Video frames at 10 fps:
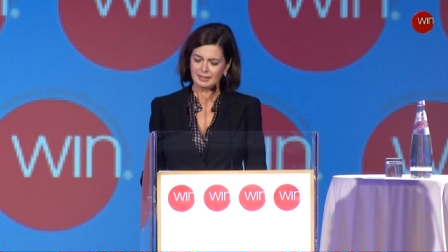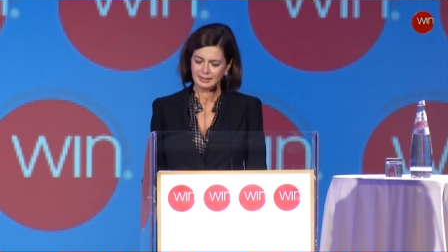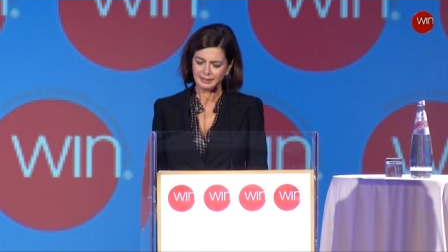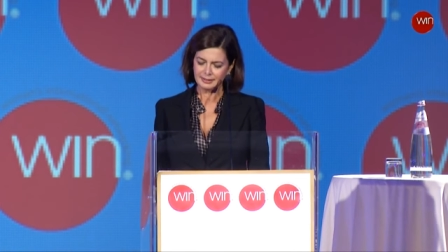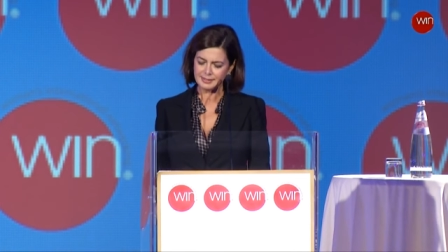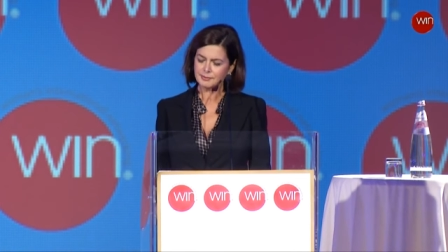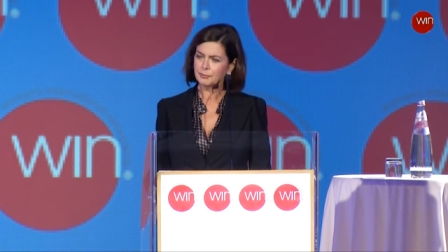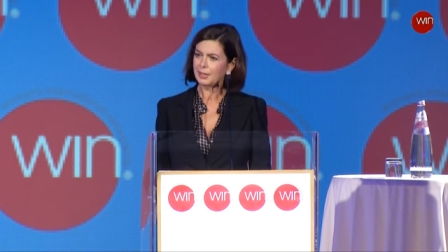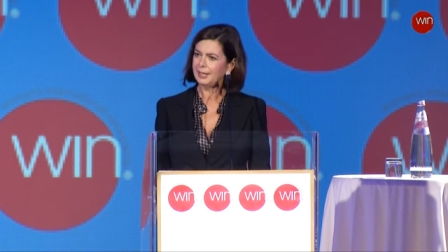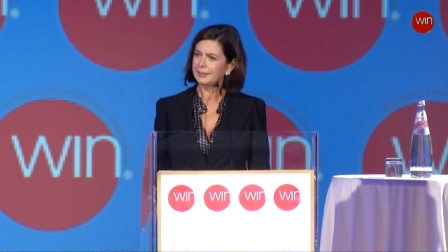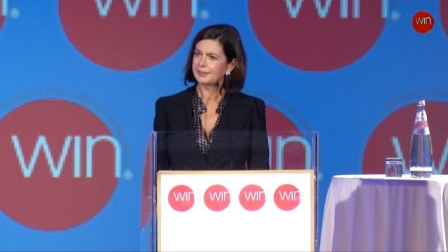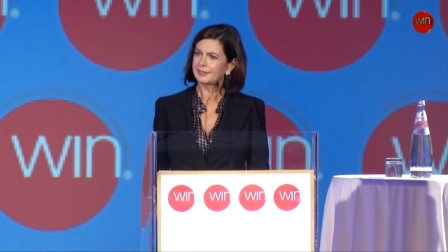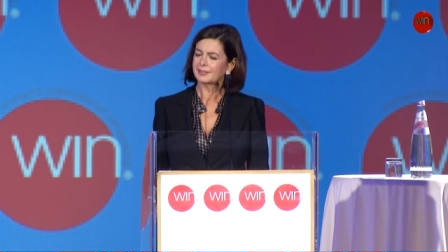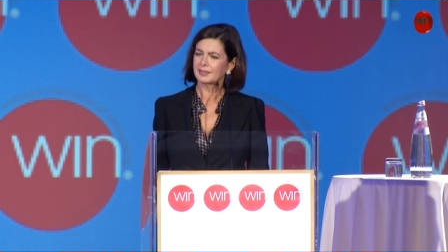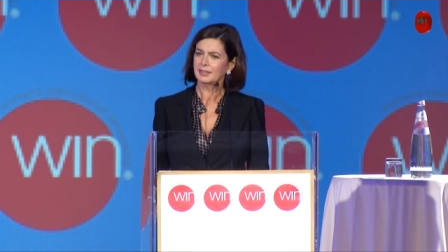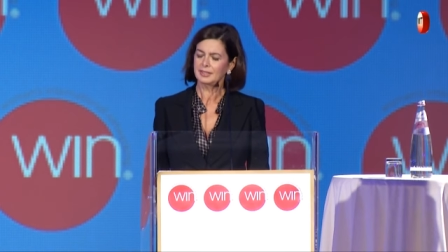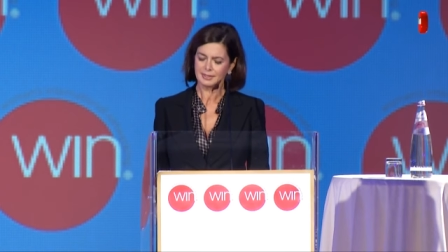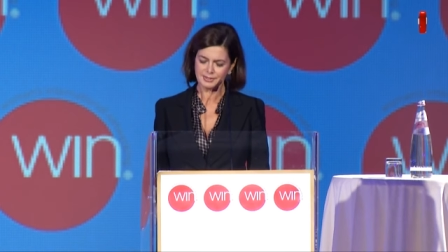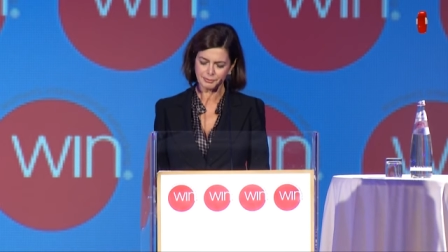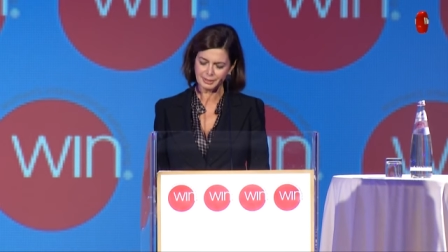It is great, it
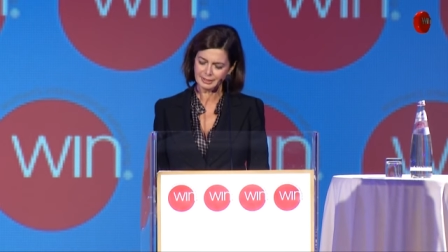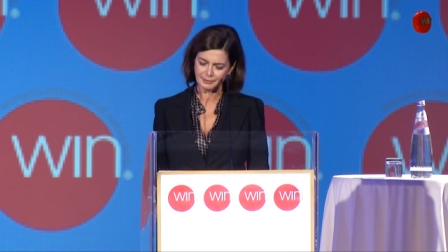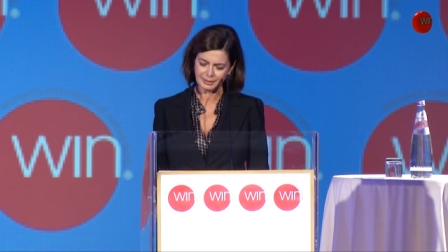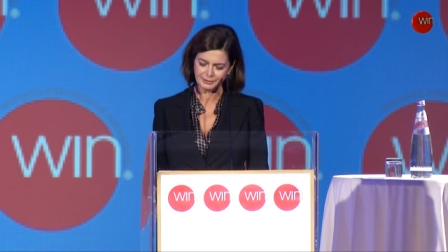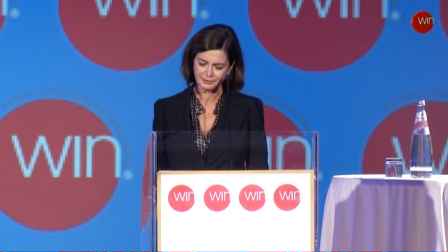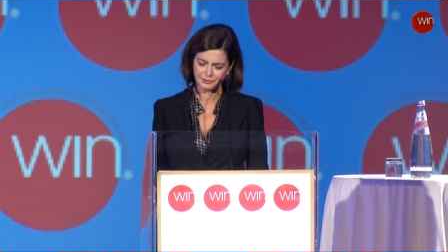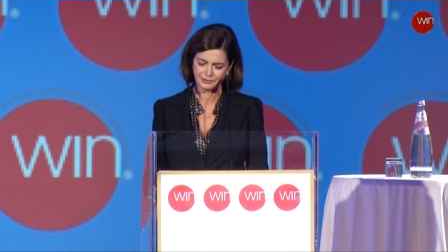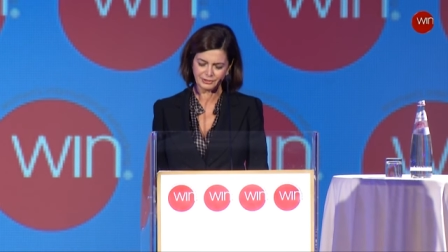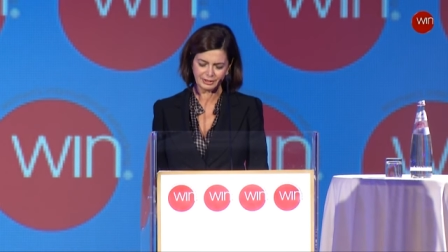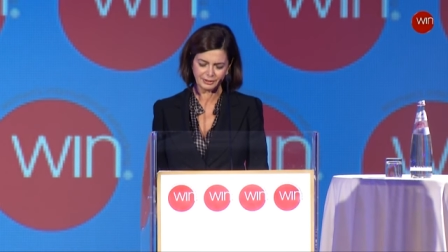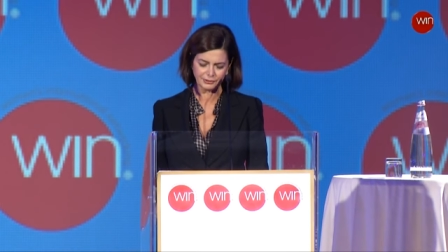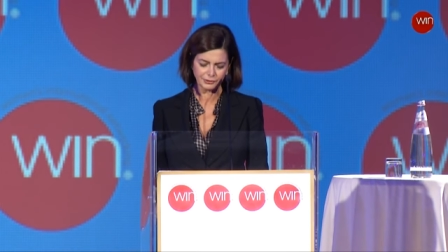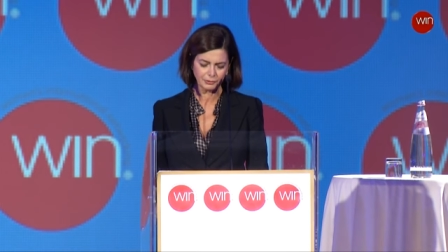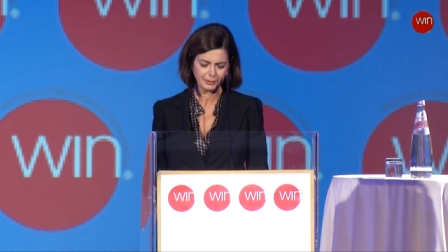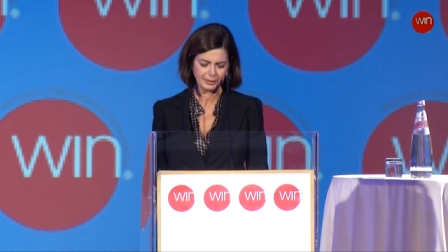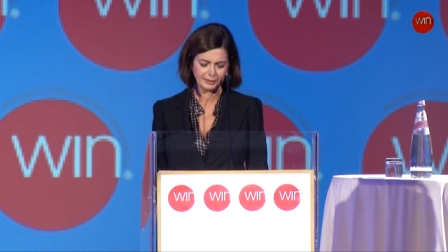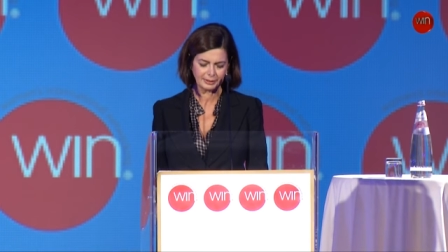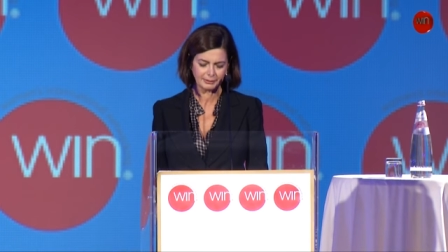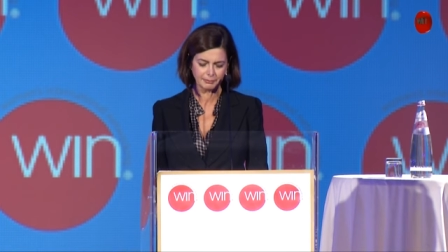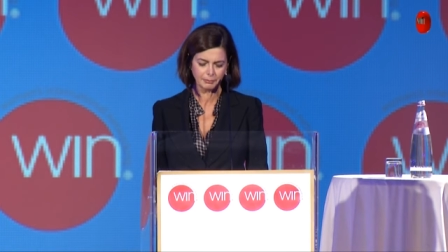is really great to see so
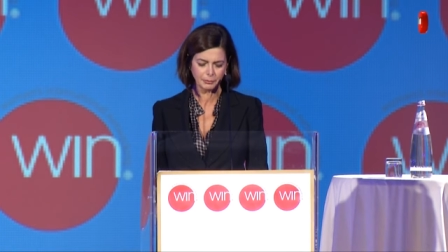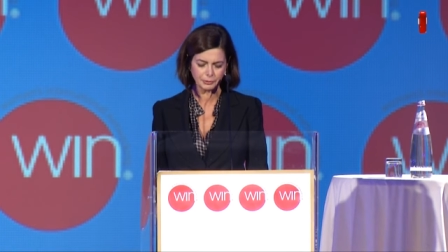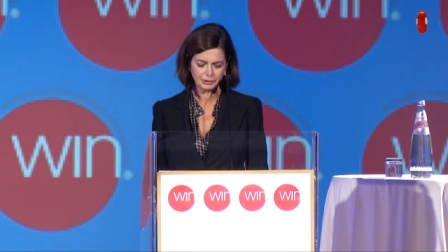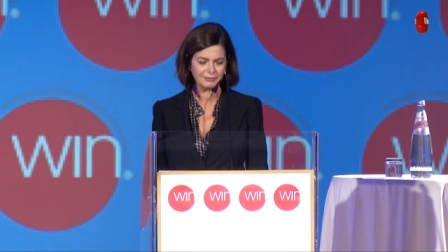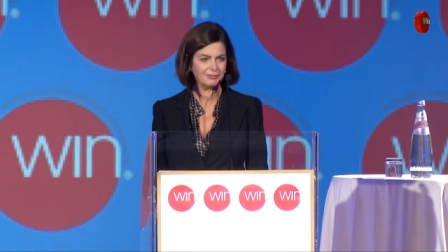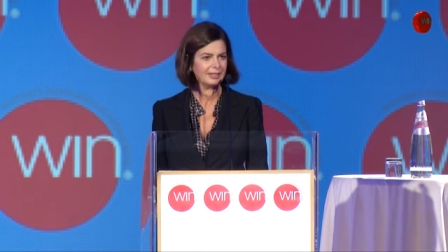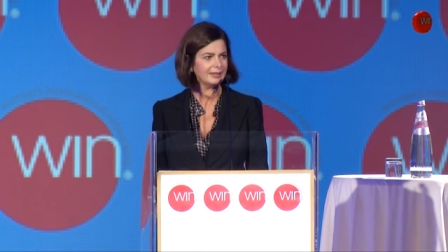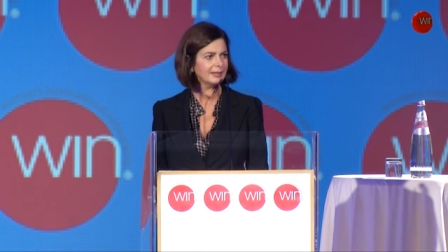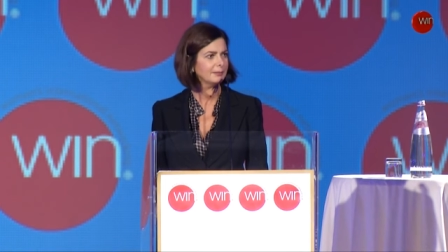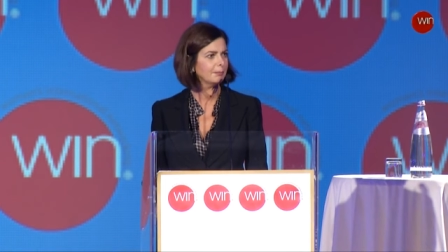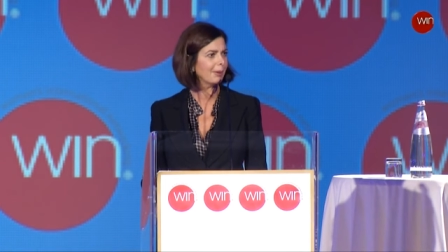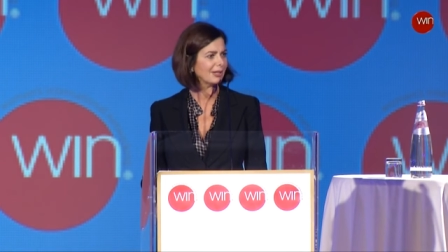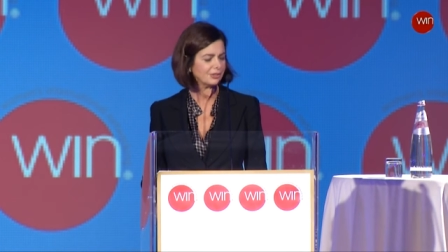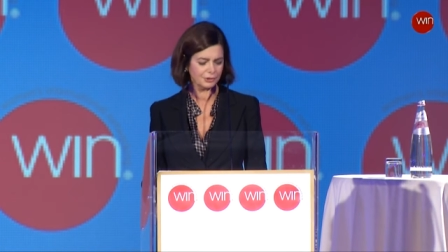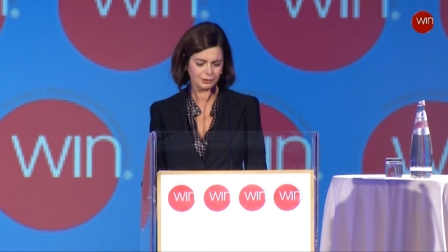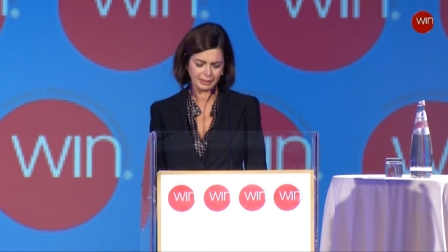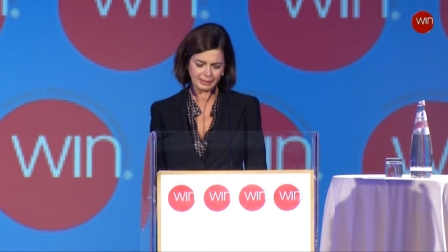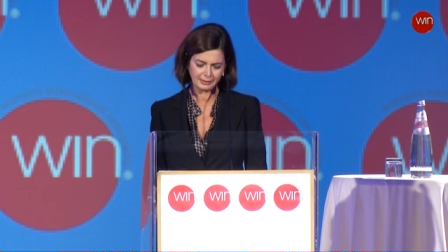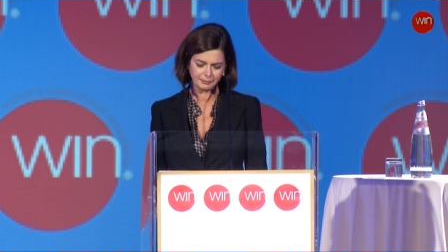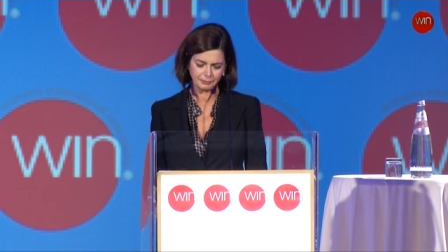many motivated,
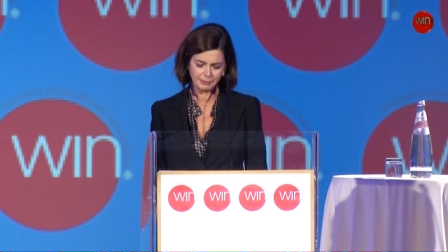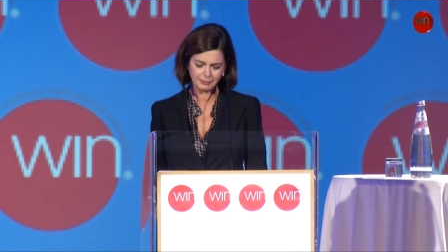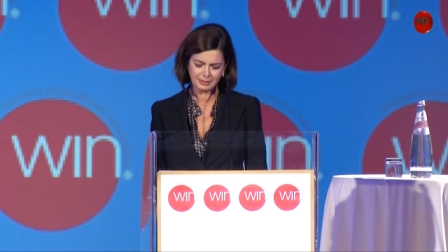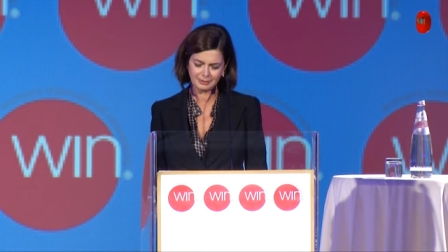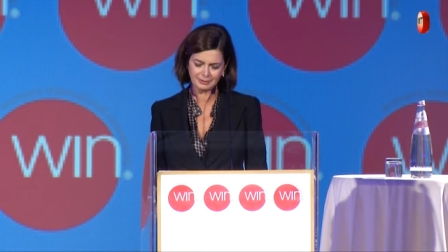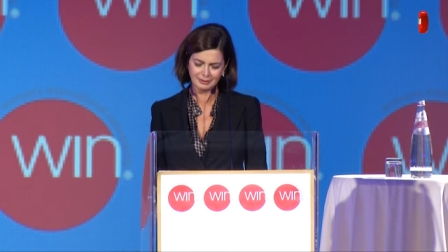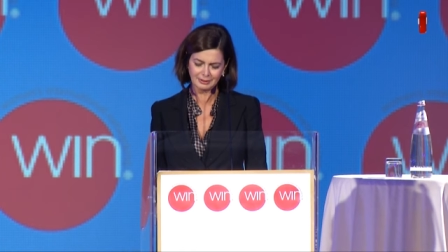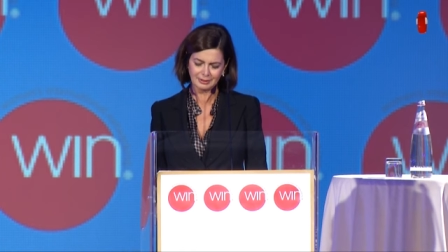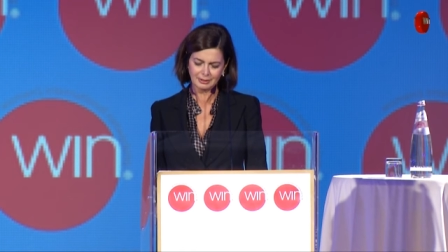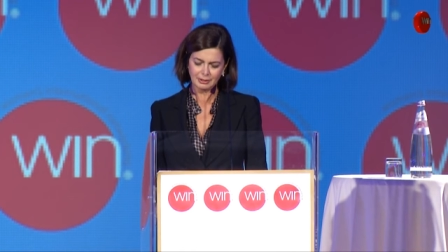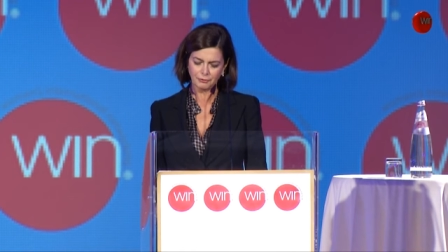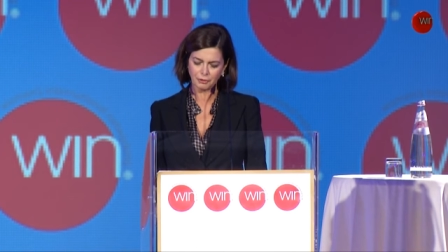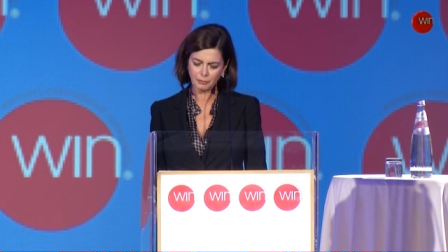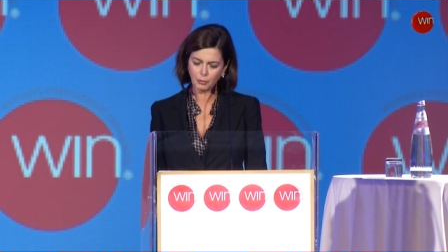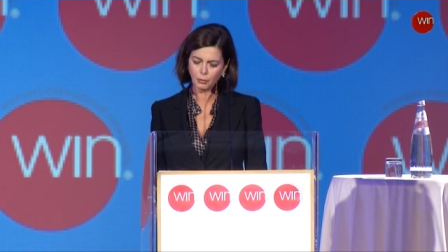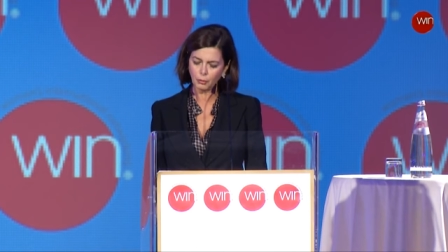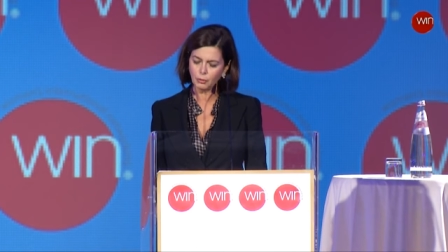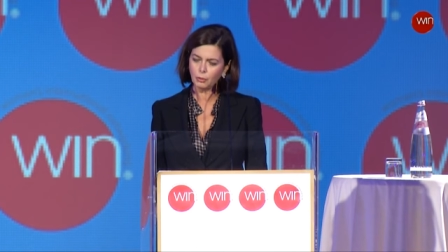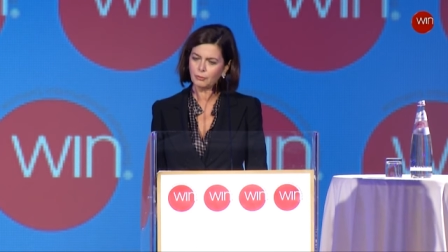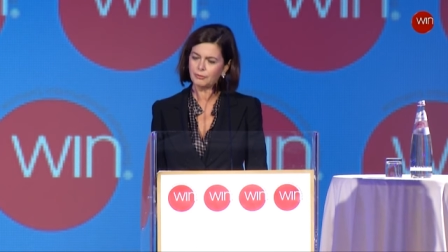passionate women from
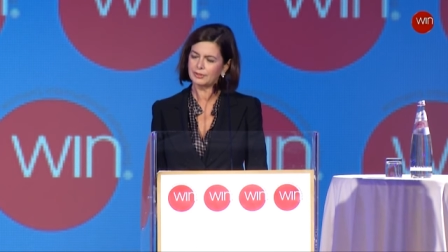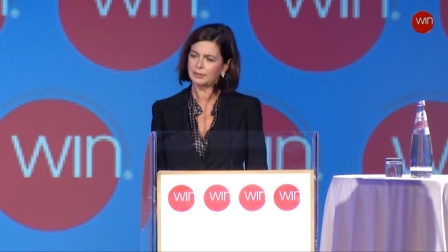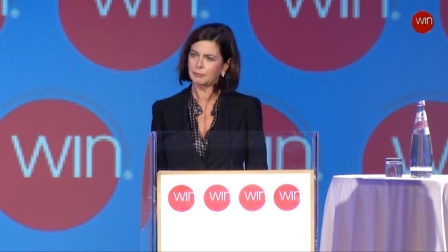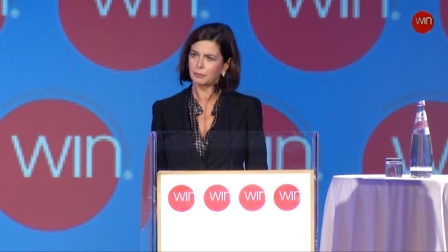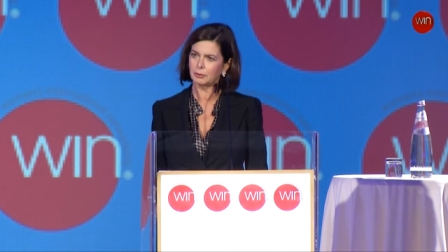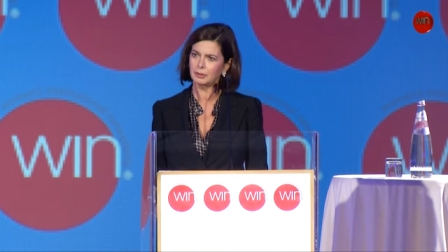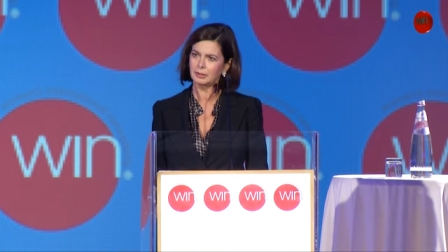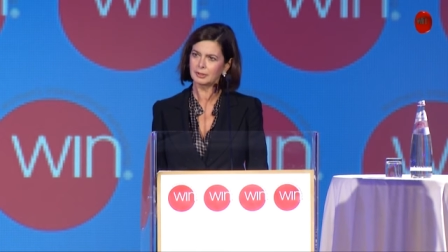all over the world